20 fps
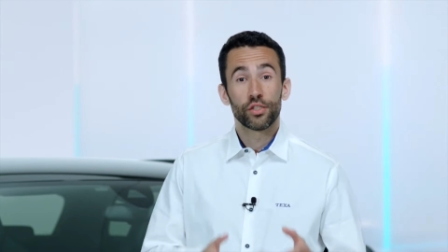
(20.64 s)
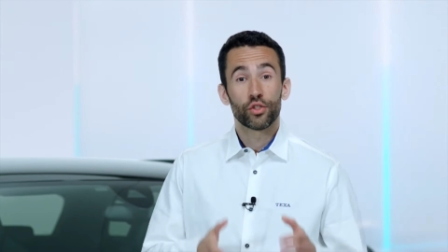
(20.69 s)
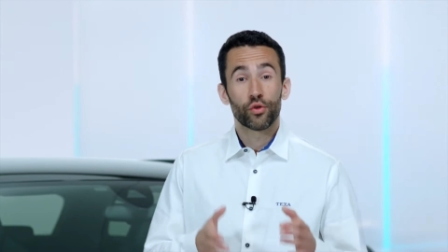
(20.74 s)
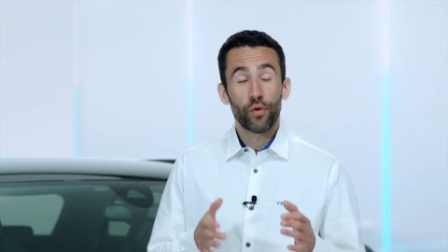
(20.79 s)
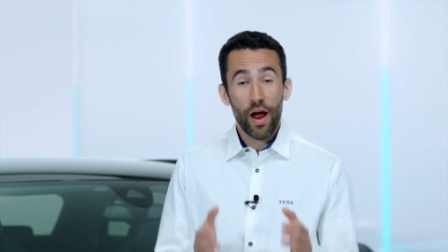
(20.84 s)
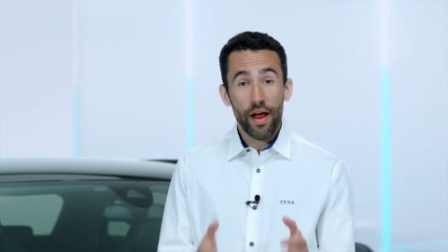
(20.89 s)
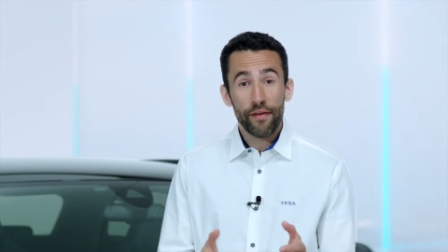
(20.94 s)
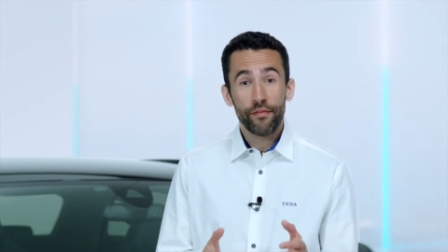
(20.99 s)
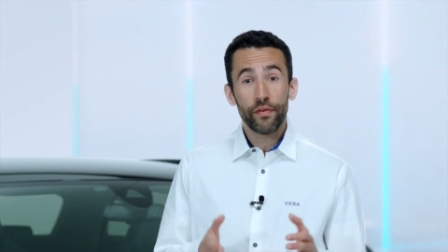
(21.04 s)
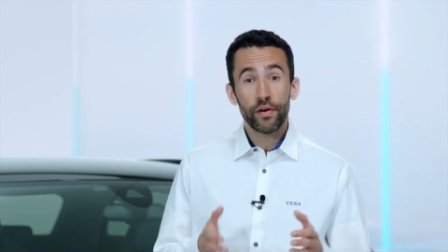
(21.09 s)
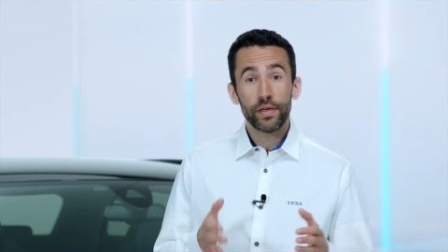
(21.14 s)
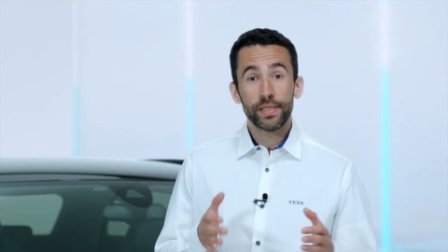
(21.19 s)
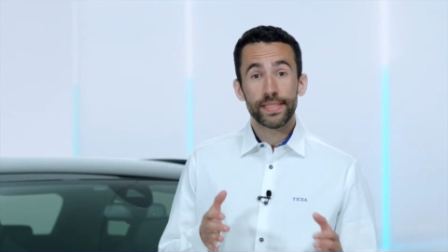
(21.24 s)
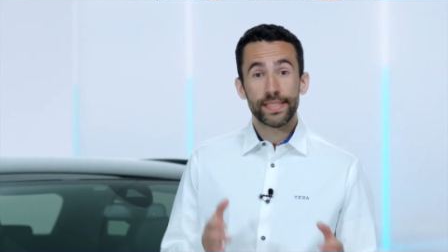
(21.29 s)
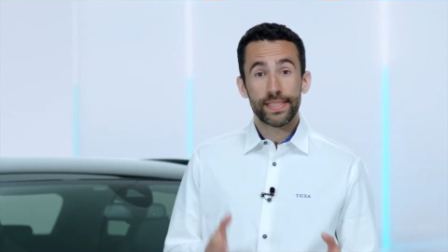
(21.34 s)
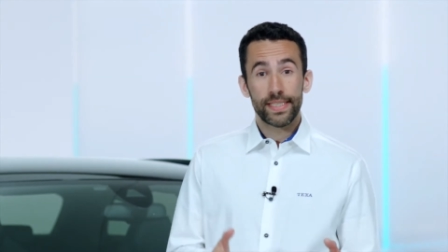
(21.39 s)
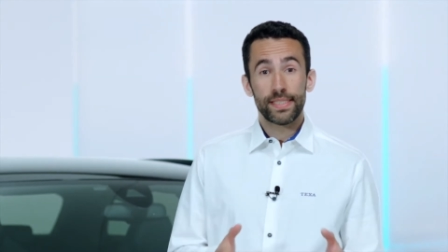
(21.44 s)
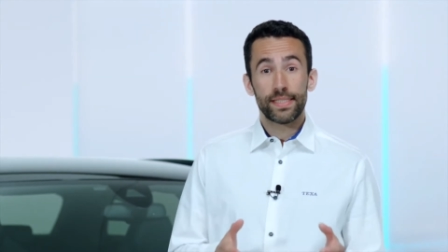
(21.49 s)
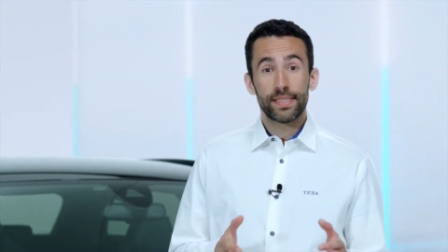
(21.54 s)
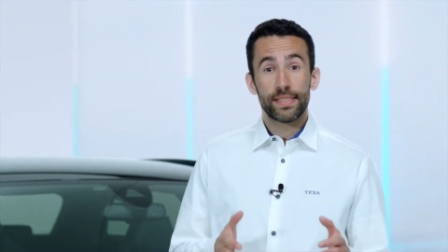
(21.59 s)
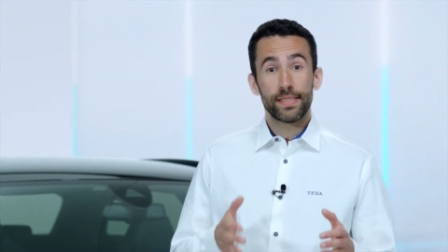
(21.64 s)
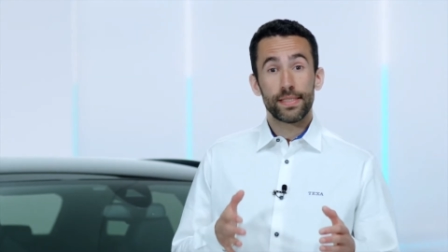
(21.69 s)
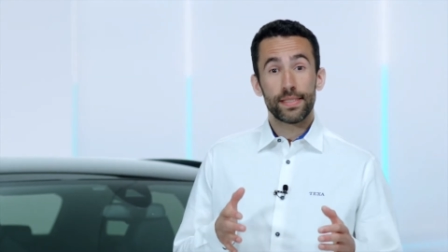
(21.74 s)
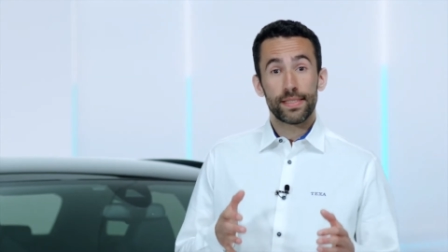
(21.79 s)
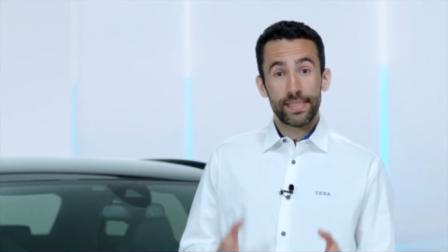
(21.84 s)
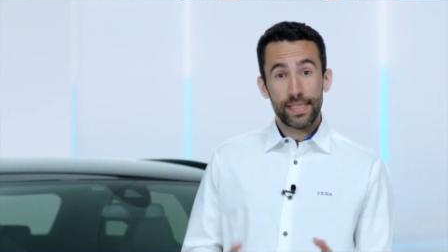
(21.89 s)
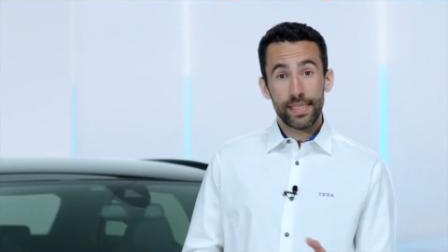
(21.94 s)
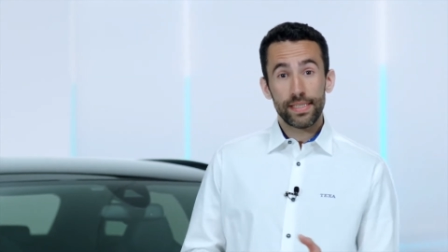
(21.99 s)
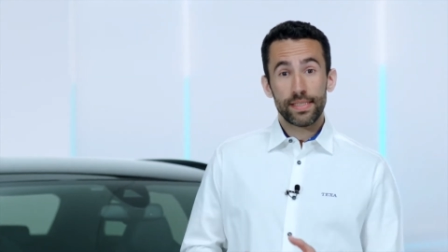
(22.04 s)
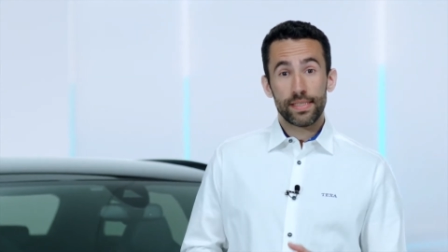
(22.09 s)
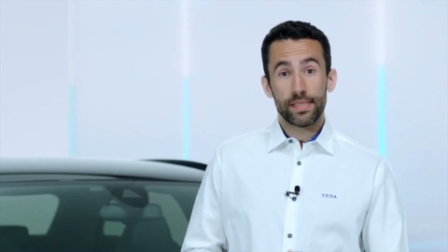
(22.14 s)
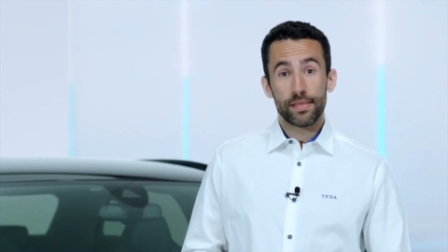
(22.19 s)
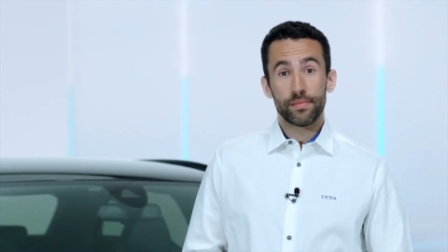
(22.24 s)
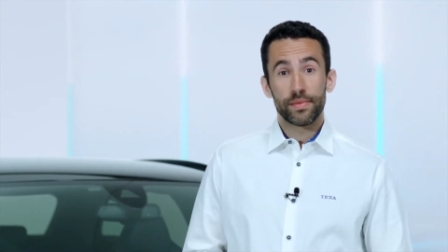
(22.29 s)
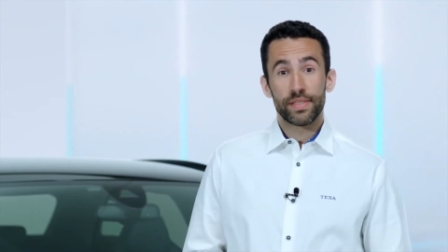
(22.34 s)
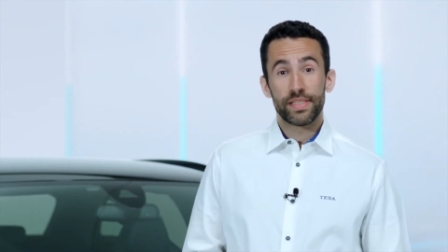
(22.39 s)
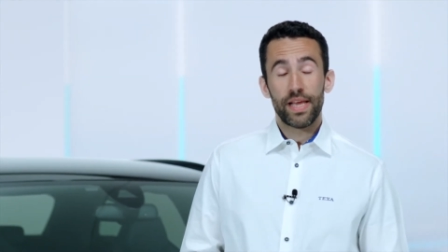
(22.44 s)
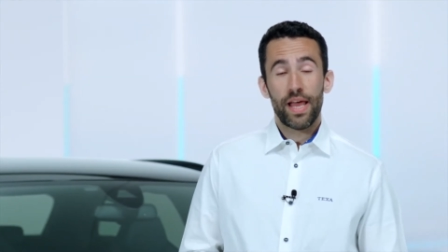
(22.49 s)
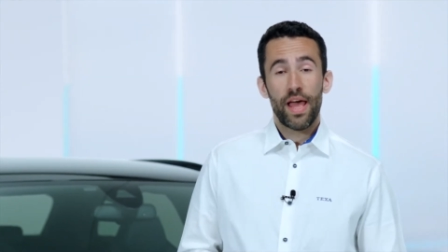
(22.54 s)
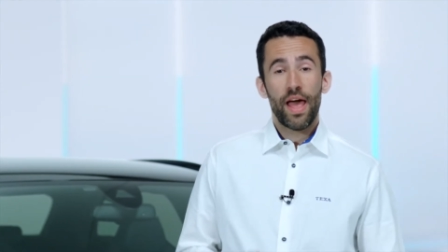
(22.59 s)
driver assistance
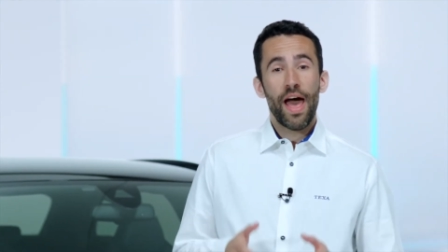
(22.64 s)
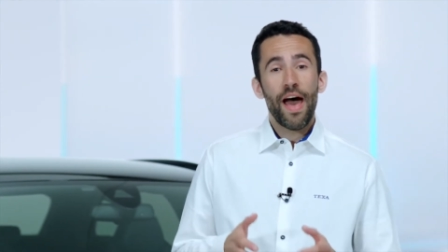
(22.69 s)
systems